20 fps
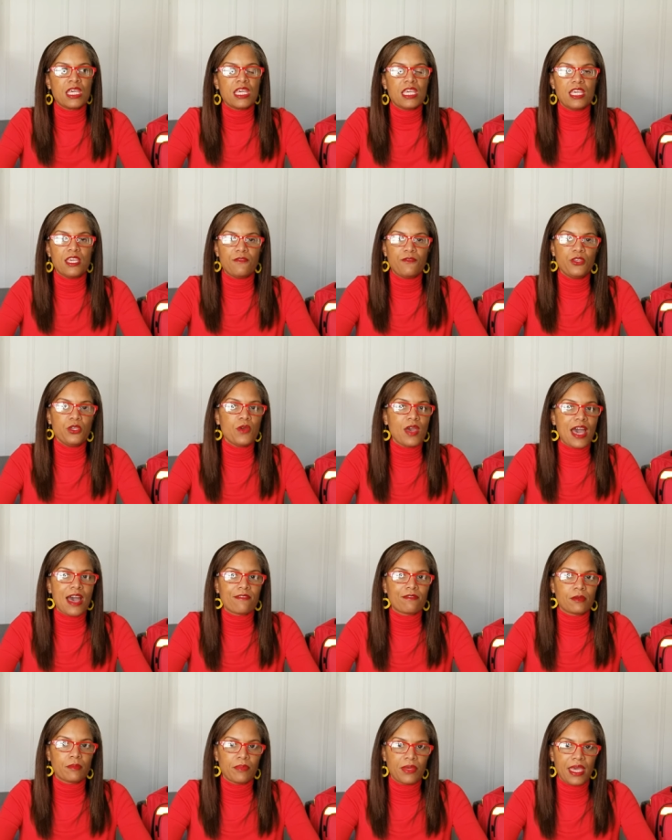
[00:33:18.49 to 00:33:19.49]
If you
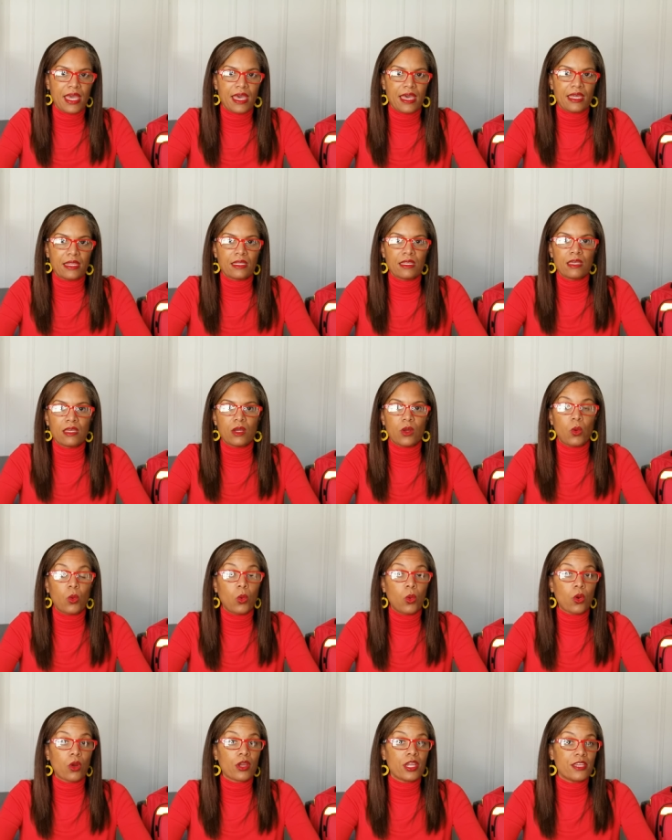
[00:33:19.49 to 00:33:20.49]
have a pet,
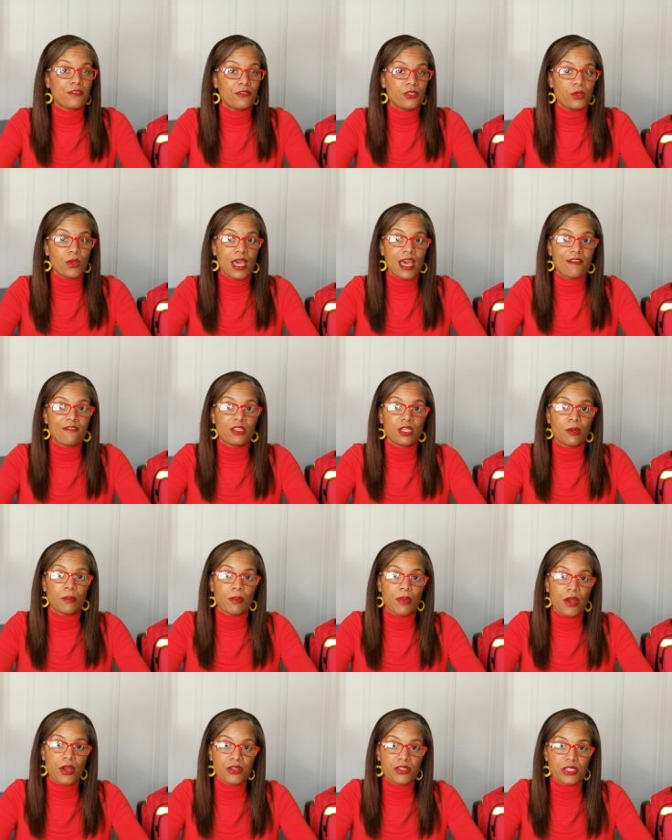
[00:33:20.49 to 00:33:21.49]
or if you have an
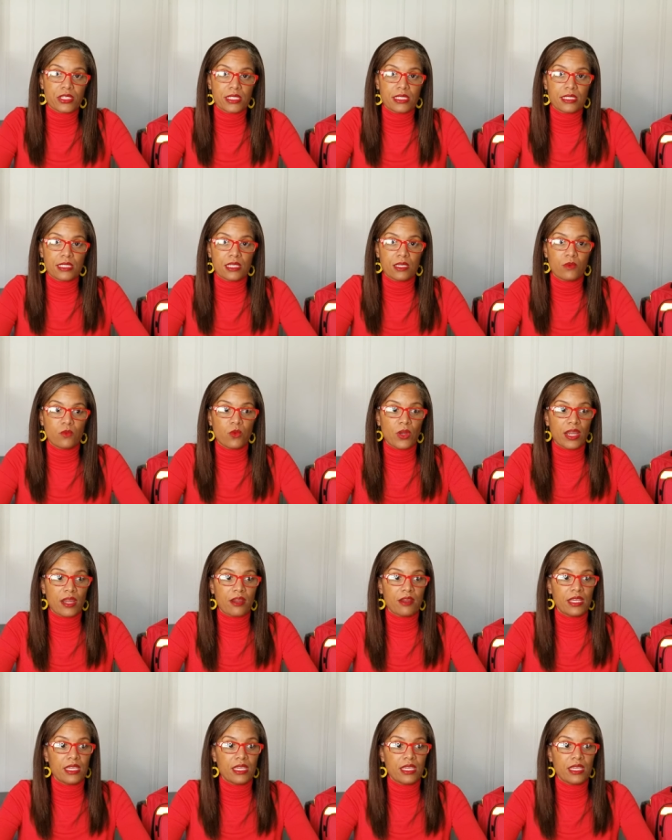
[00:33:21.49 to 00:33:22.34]
emergency where